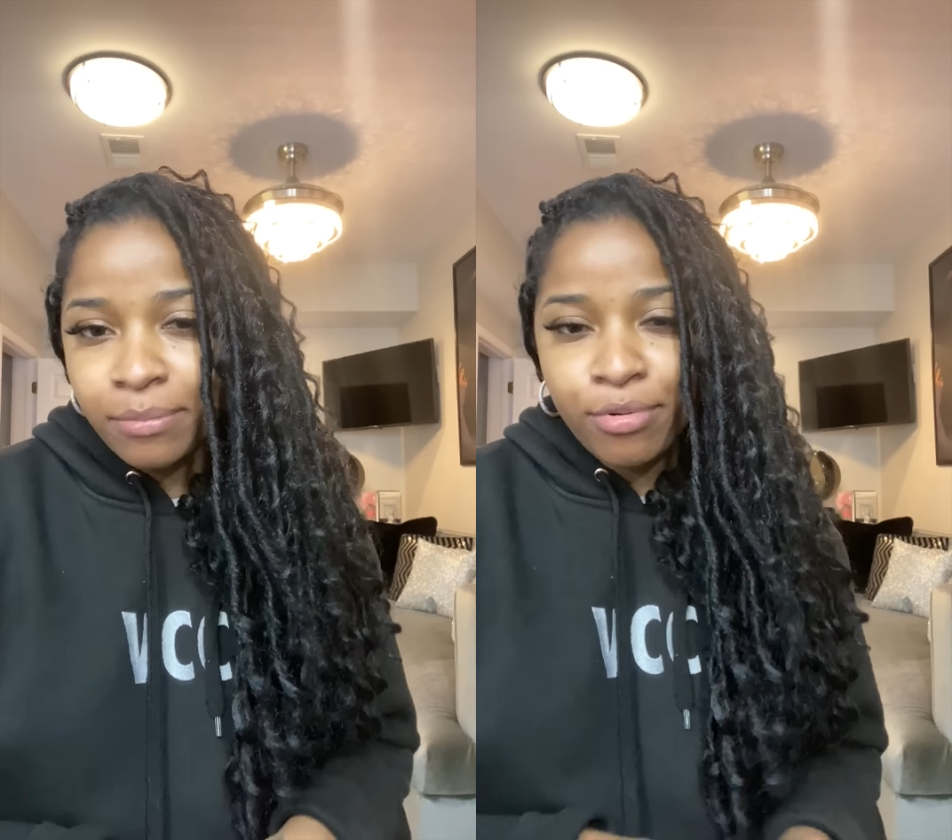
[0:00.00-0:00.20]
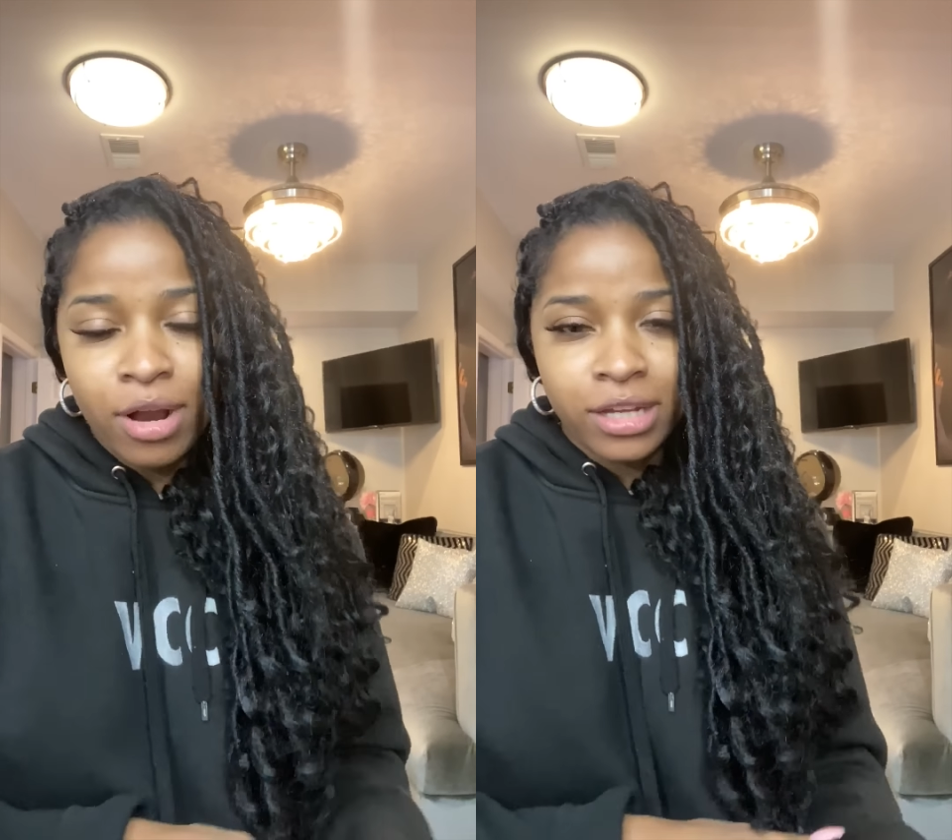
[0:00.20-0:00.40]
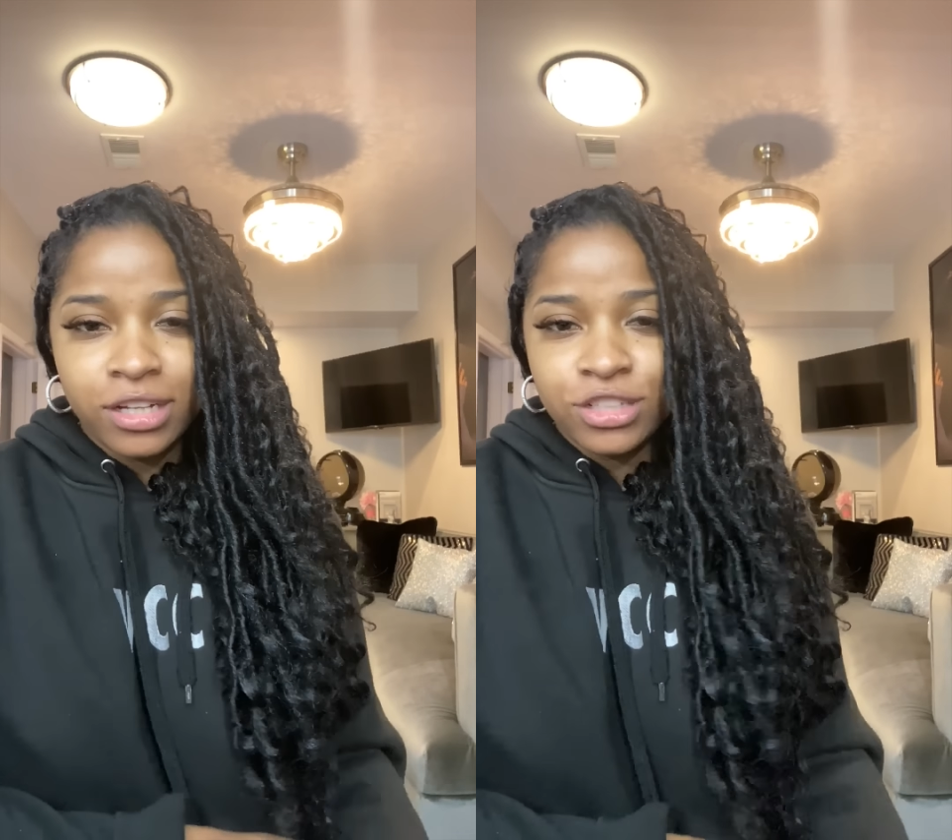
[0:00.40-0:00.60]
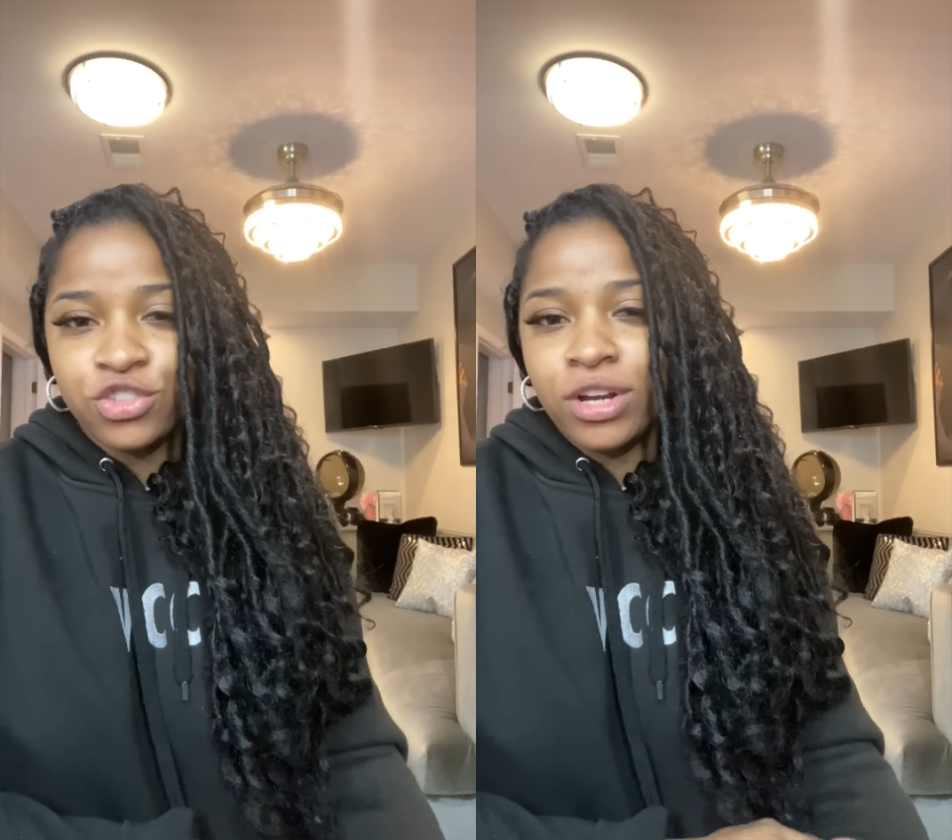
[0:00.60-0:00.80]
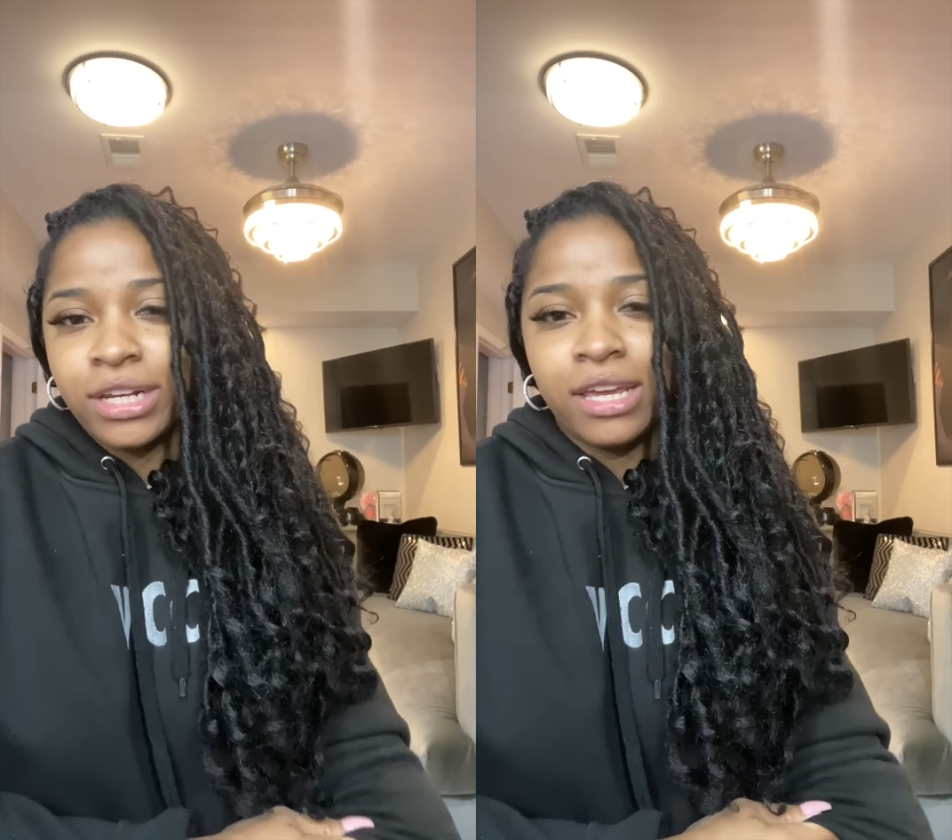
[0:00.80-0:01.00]
products
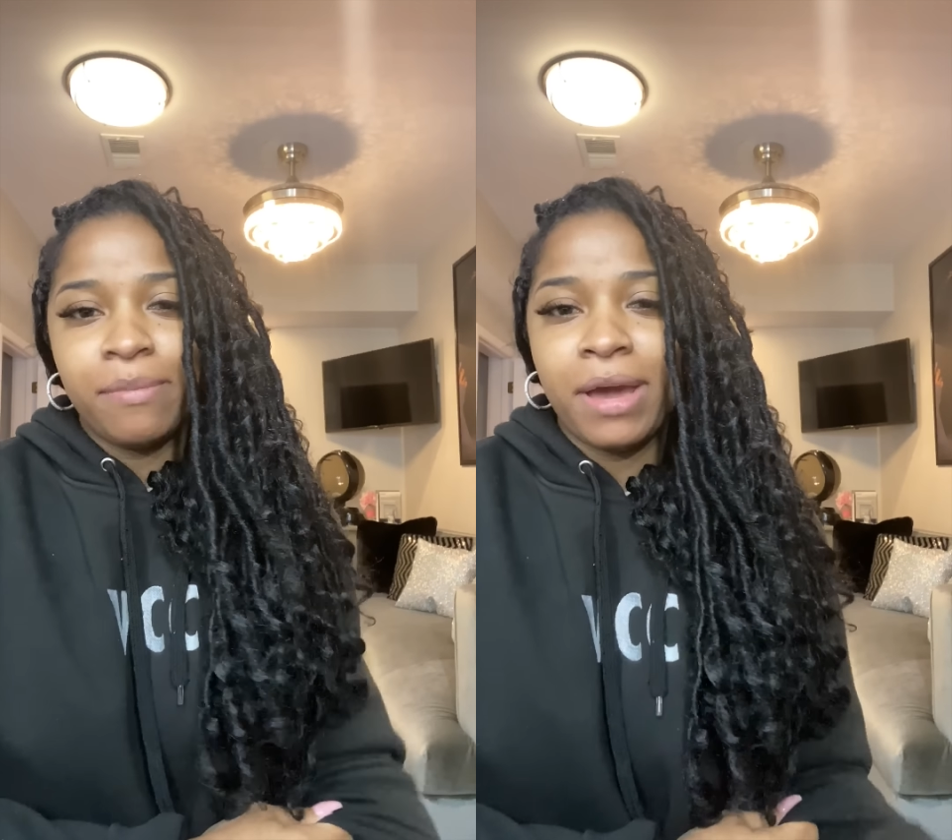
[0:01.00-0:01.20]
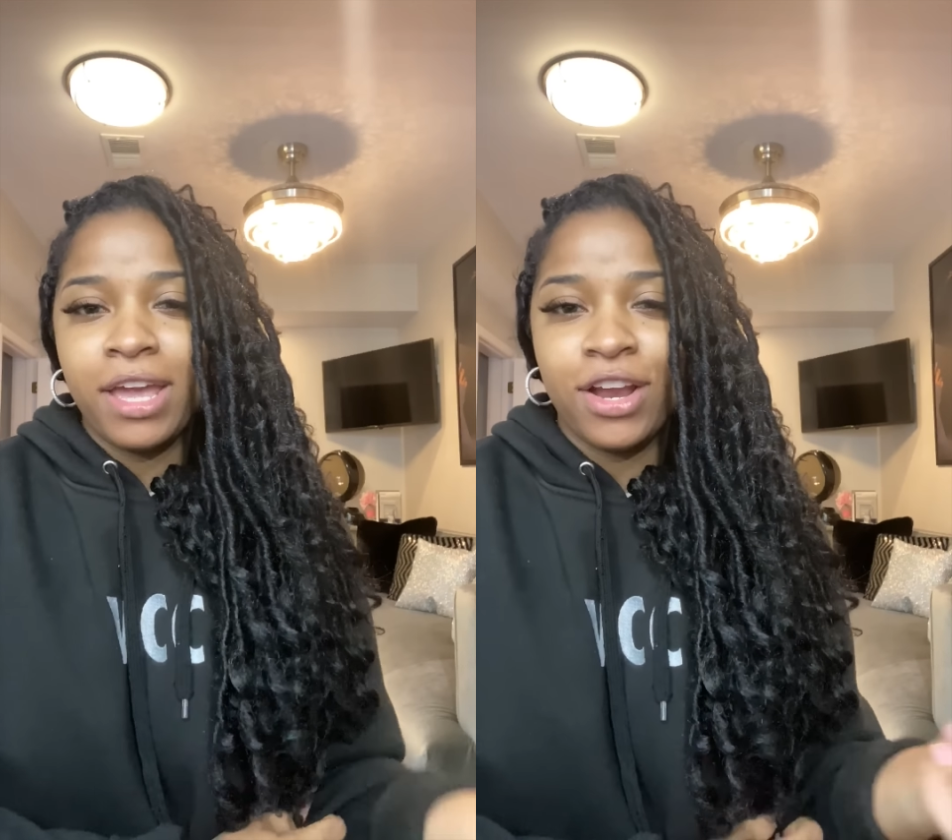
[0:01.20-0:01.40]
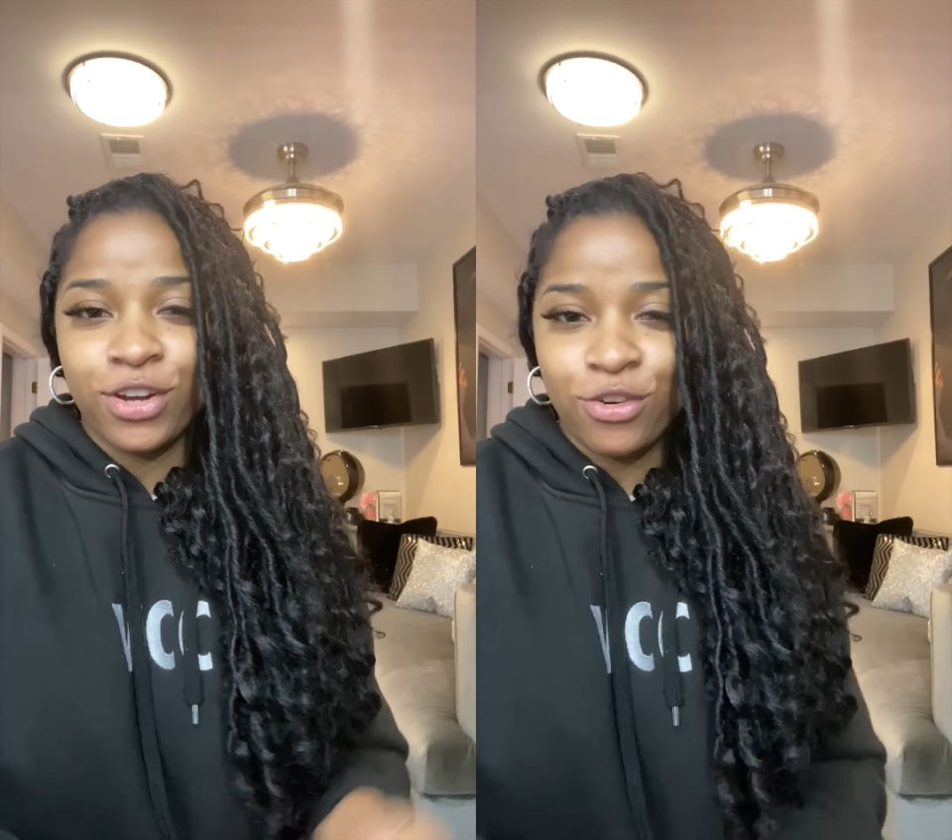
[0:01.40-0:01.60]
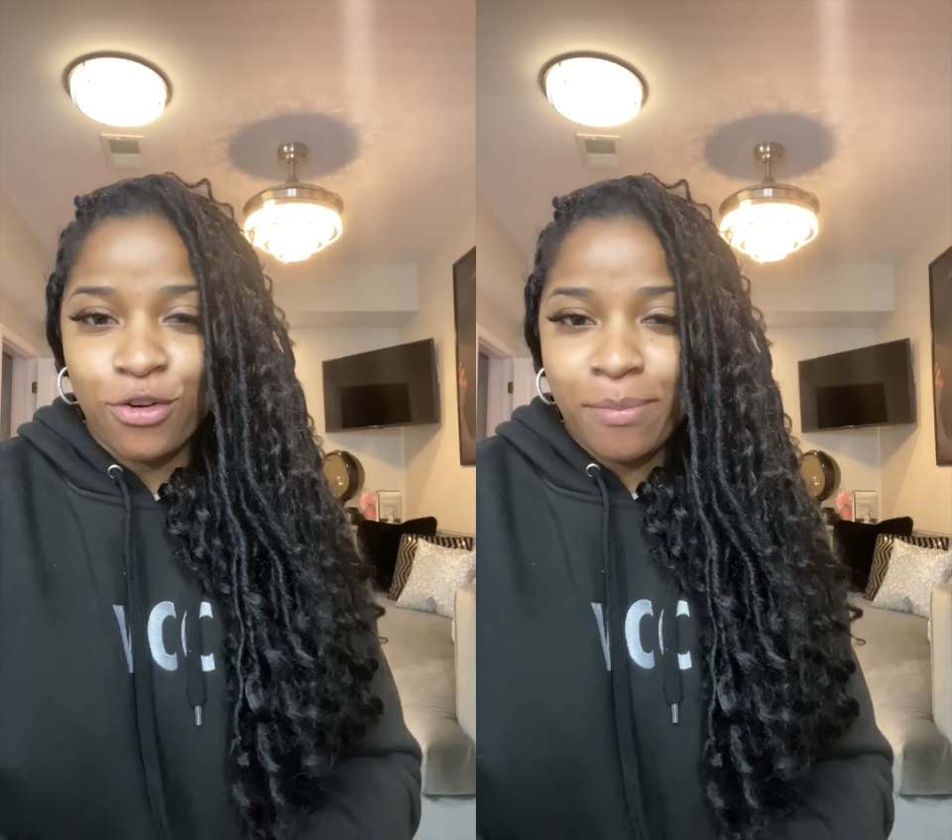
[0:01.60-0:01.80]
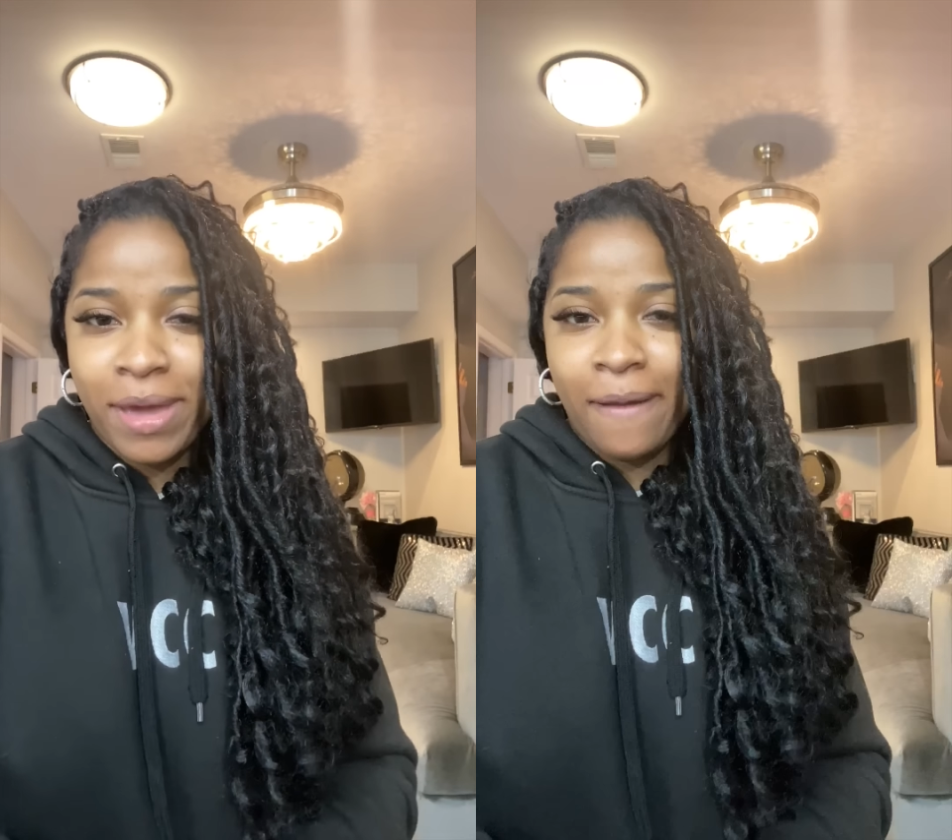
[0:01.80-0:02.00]
trying to get my hair to
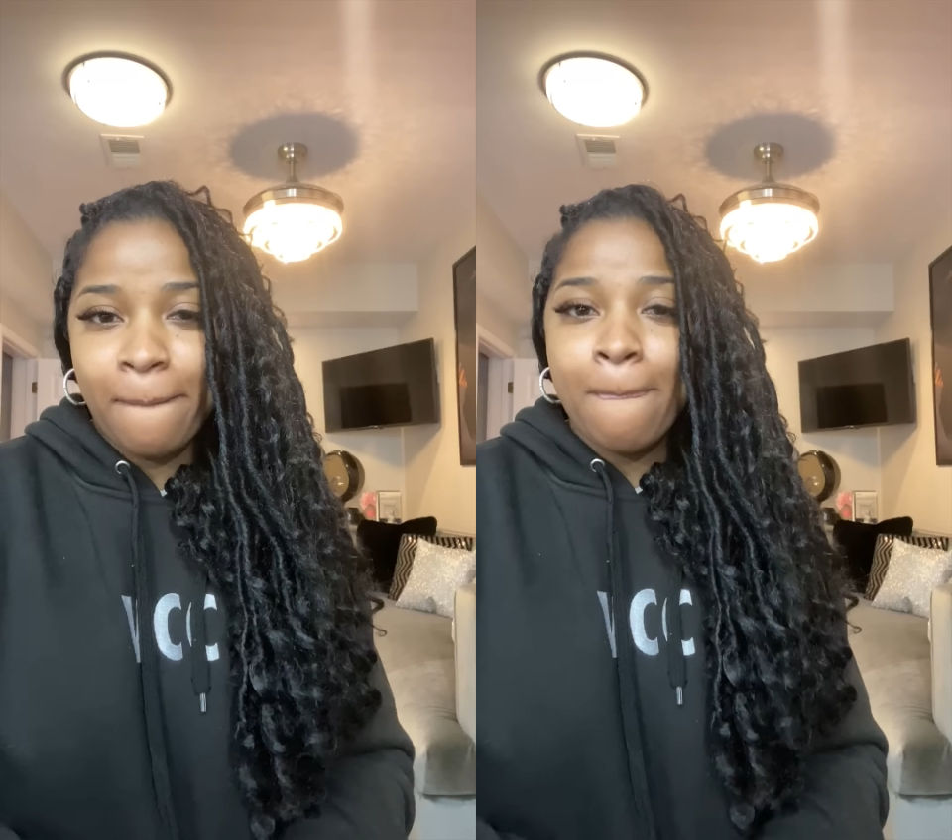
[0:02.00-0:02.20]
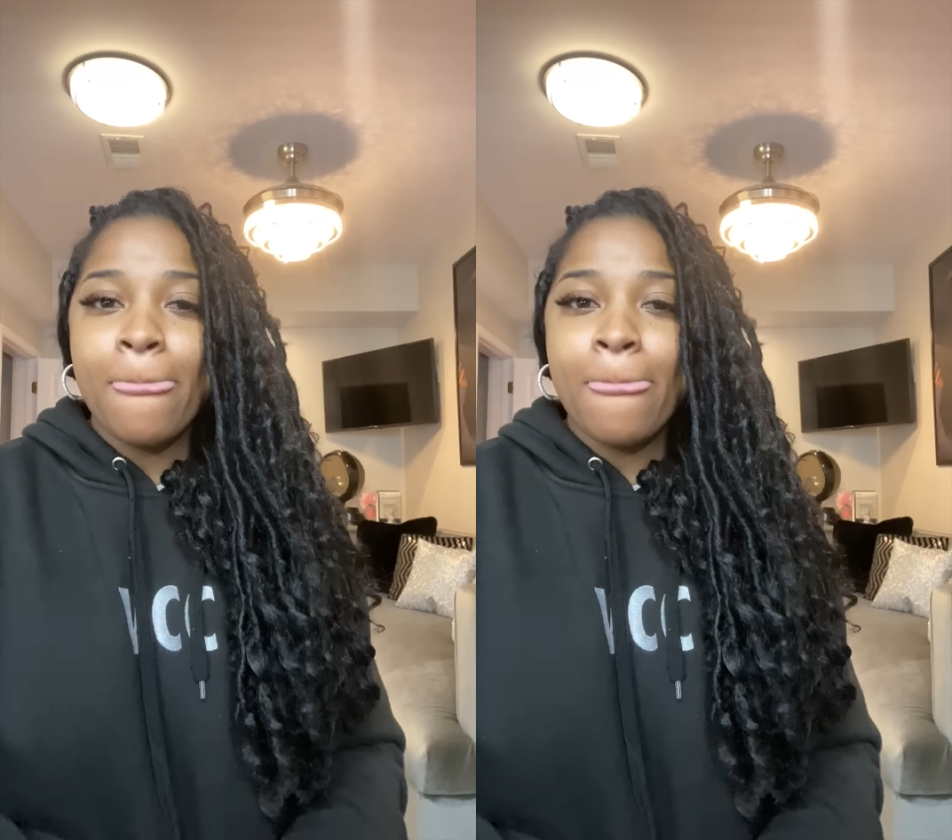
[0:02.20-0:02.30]
grow back.